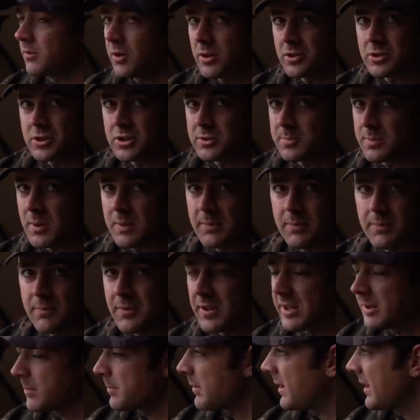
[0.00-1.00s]
rod's just been
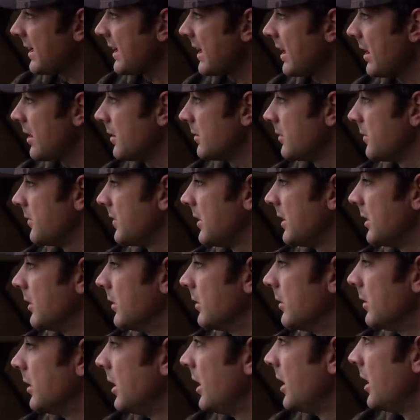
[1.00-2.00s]
flicked back out with a
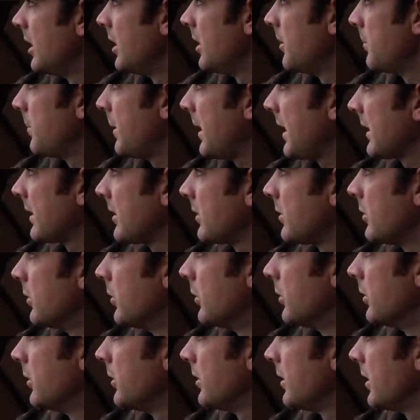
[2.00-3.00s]
little bag of
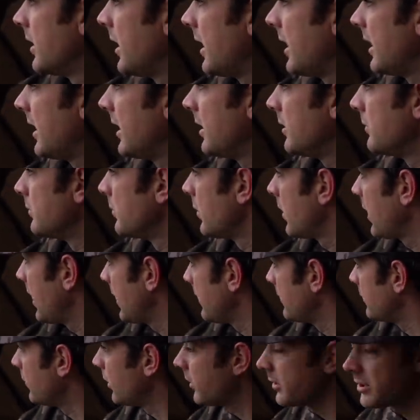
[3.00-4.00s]
corn and then the right
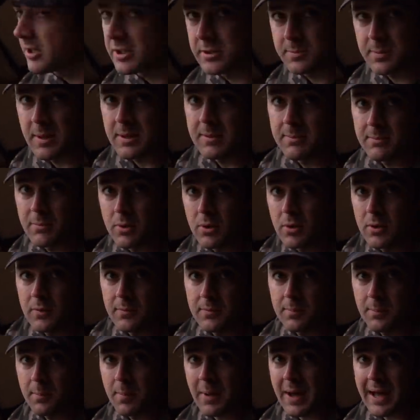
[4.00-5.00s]
hand rod has been
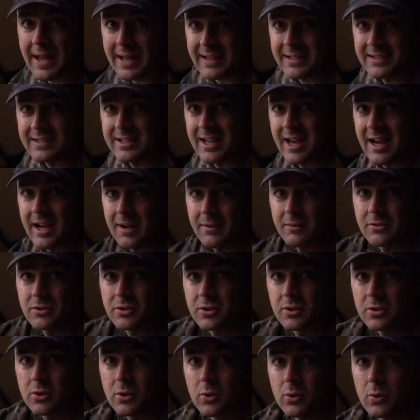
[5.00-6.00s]
moved back down
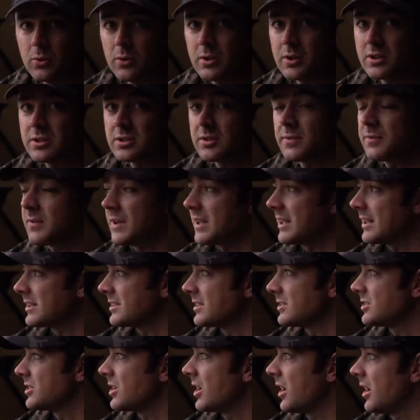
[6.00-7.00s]
to the corner because I think
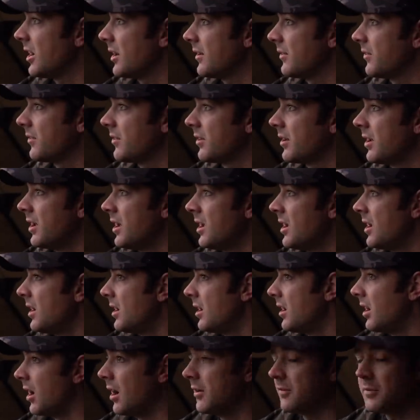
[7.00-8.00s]
there's a chance
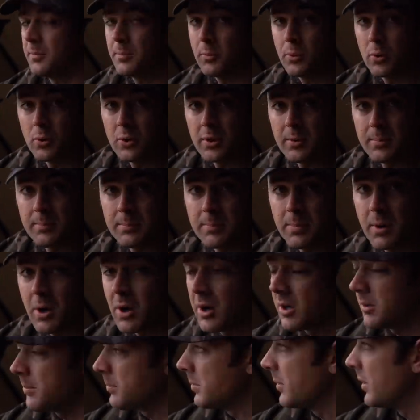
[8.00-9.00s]
of a morning
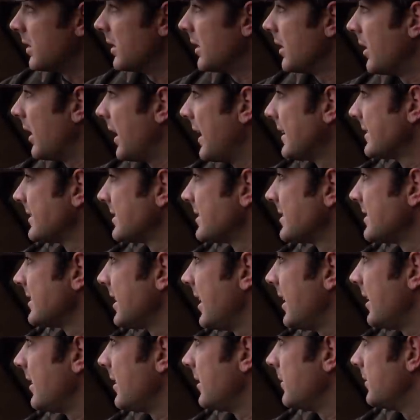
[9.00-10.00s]
bite. But like as I
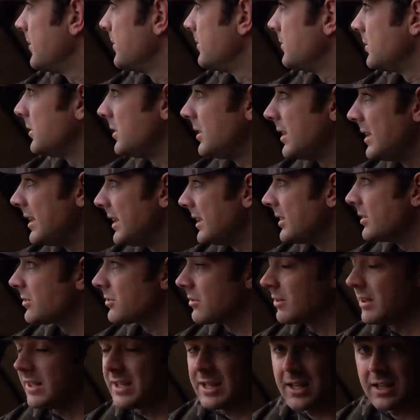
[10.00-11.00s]
said,
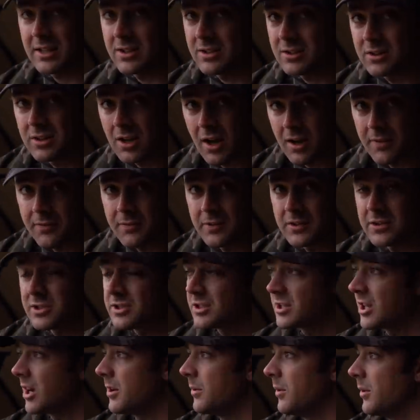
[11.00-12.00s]
literally nothing
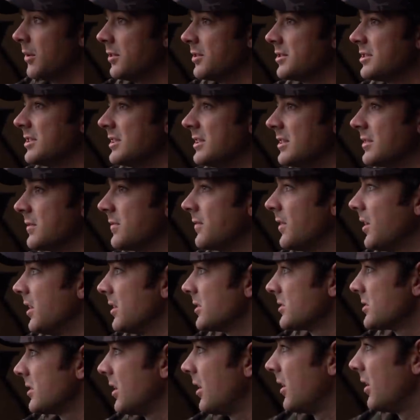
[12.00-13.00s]
to go on since
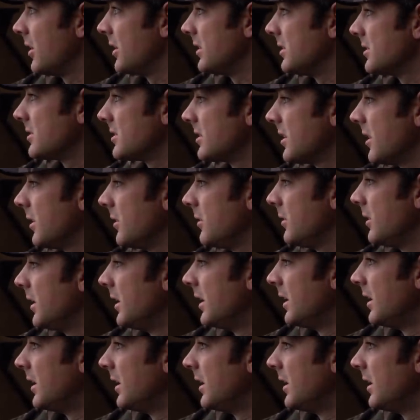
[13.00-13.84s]
first light. So